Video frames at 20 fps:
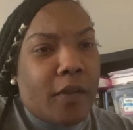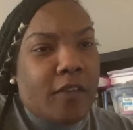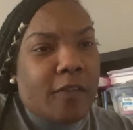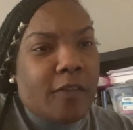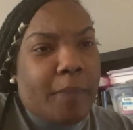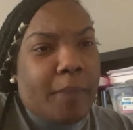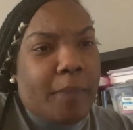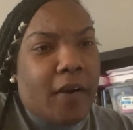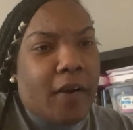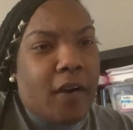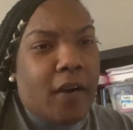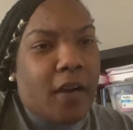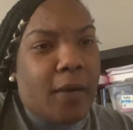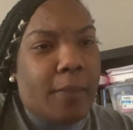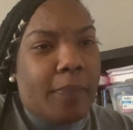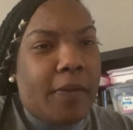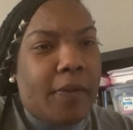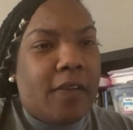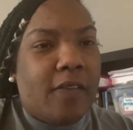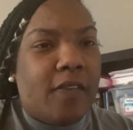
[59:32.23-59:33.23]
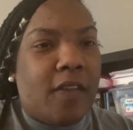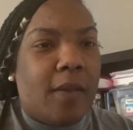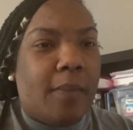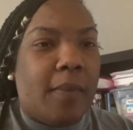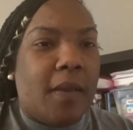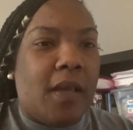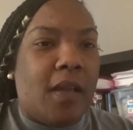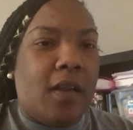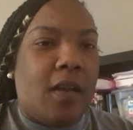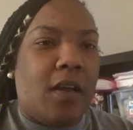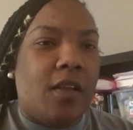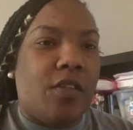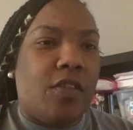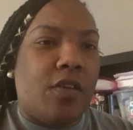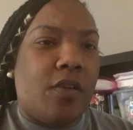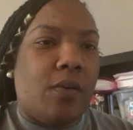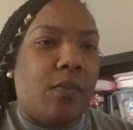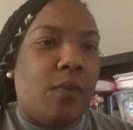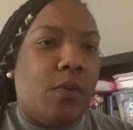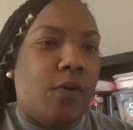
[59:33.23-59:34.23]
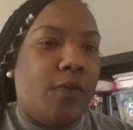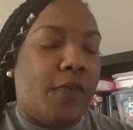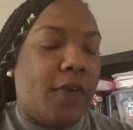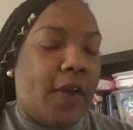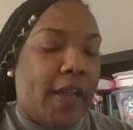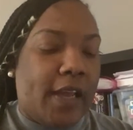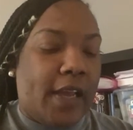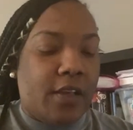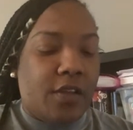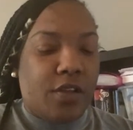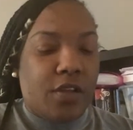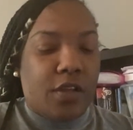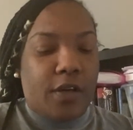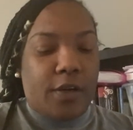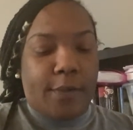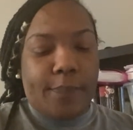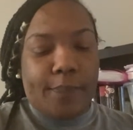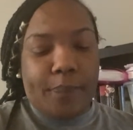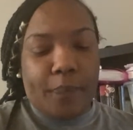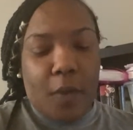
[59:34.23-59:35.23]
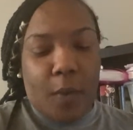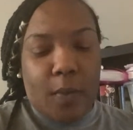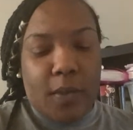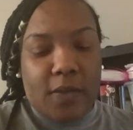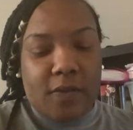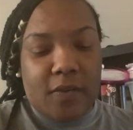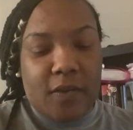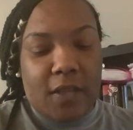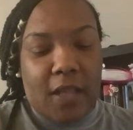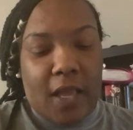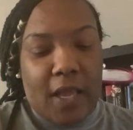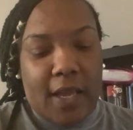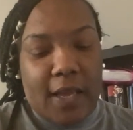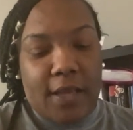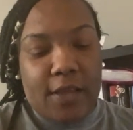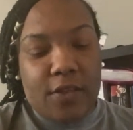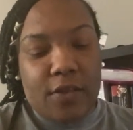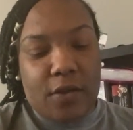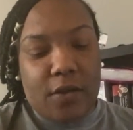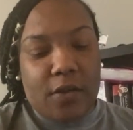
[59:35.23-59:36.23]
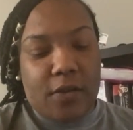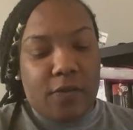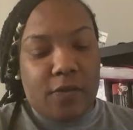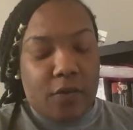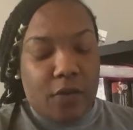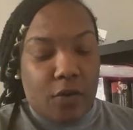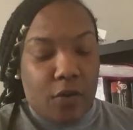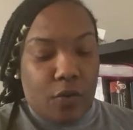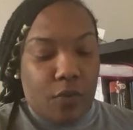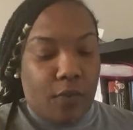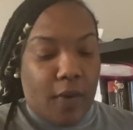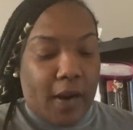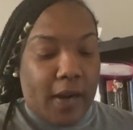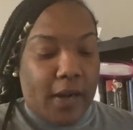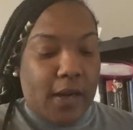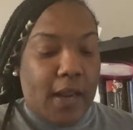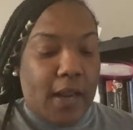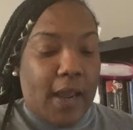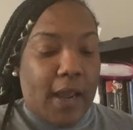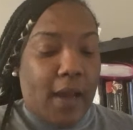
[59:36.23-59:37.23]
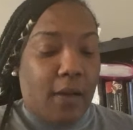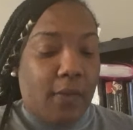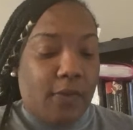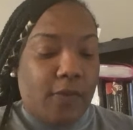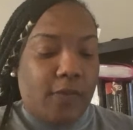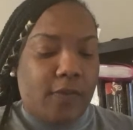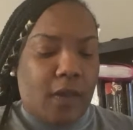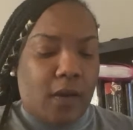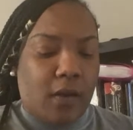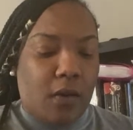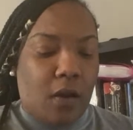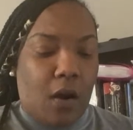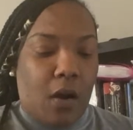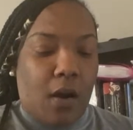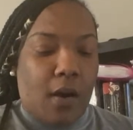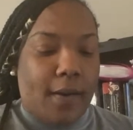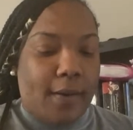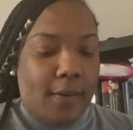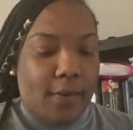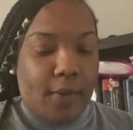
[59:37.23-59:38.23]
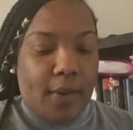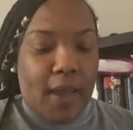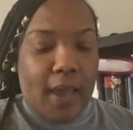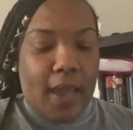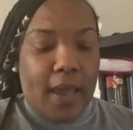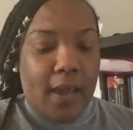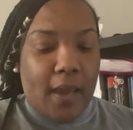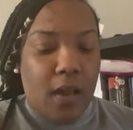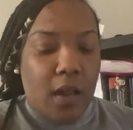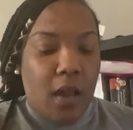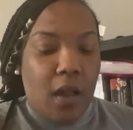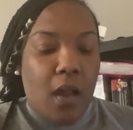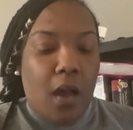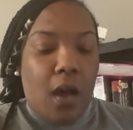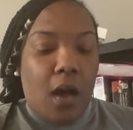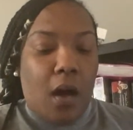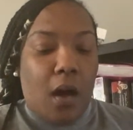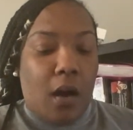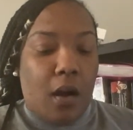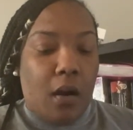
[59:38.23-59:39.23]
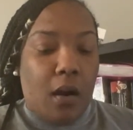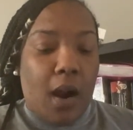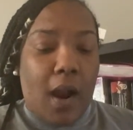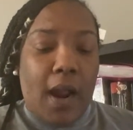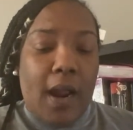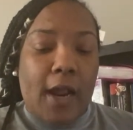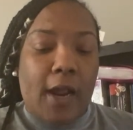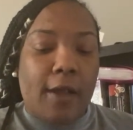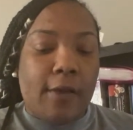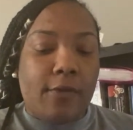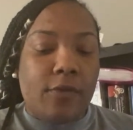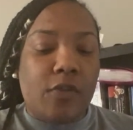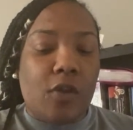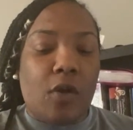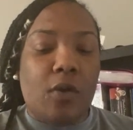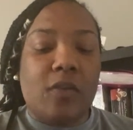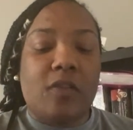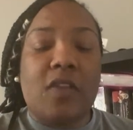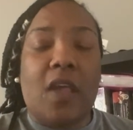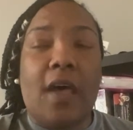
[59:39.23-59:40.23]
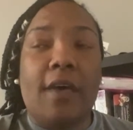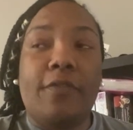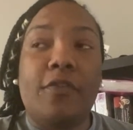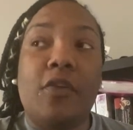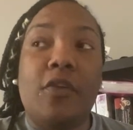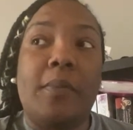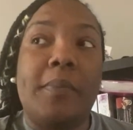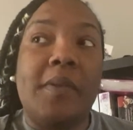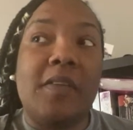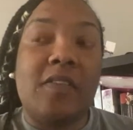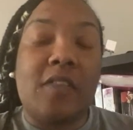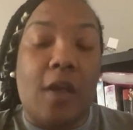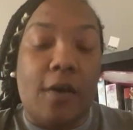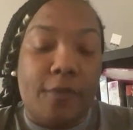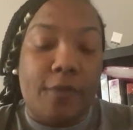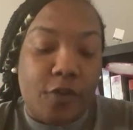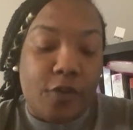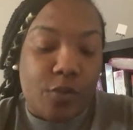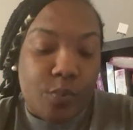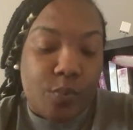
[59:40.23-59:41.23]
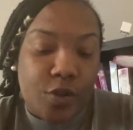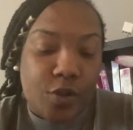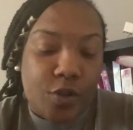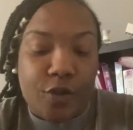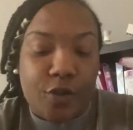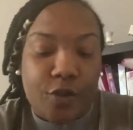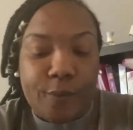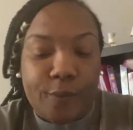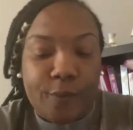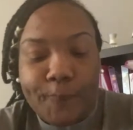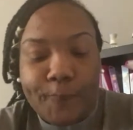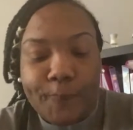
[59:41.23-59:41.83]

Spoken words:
Spirit, please give me a general for Asia. What is it that Asia needs to know right now? The Sun card. Okay. All right. So it's time for you to be selfish with you.